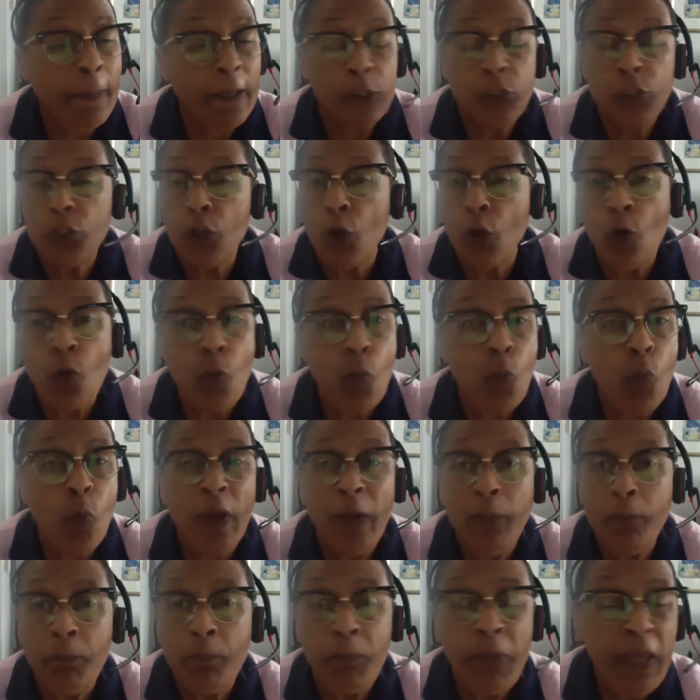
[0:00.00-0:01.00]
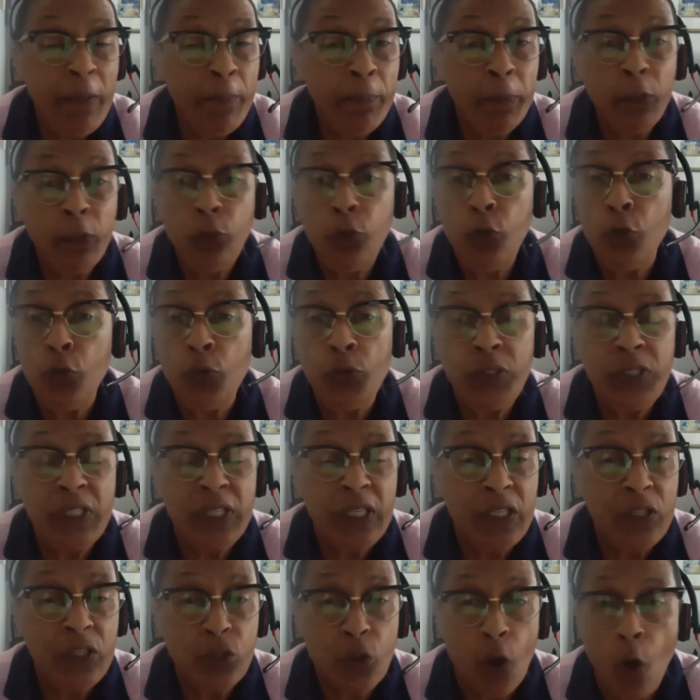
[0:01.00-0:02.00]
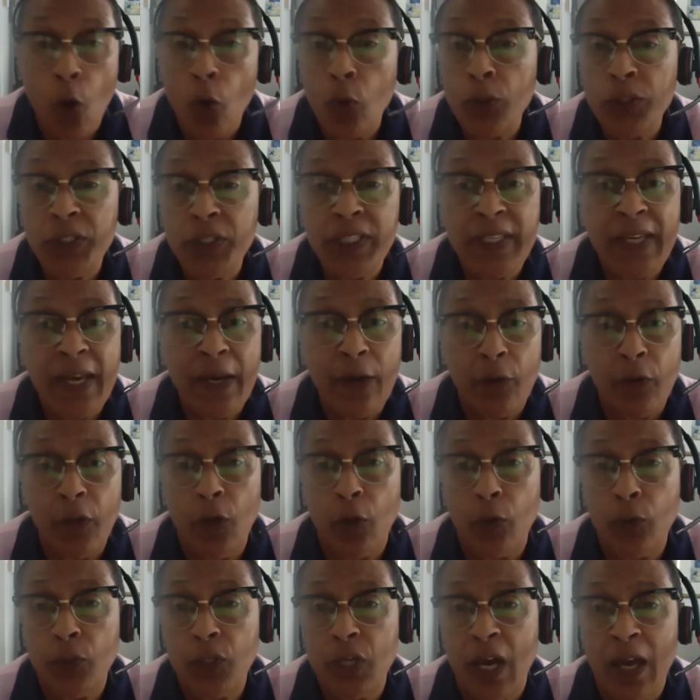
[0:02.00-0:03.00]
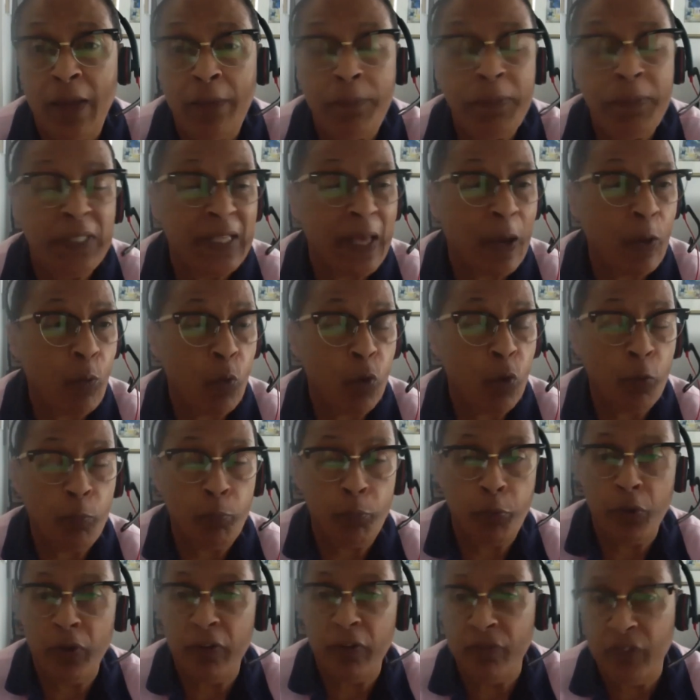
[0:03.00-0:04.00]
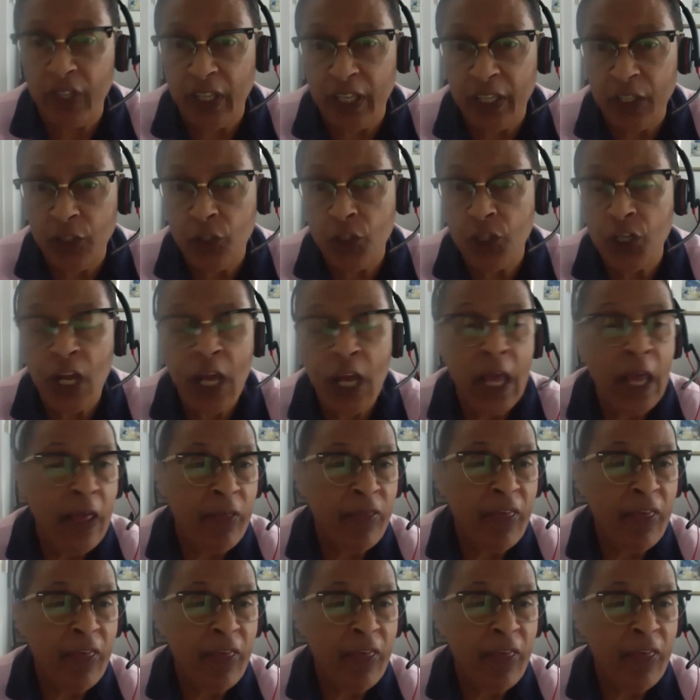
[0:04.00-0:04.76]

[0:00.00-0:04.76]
So when people use these old stereotypes that we're privileged,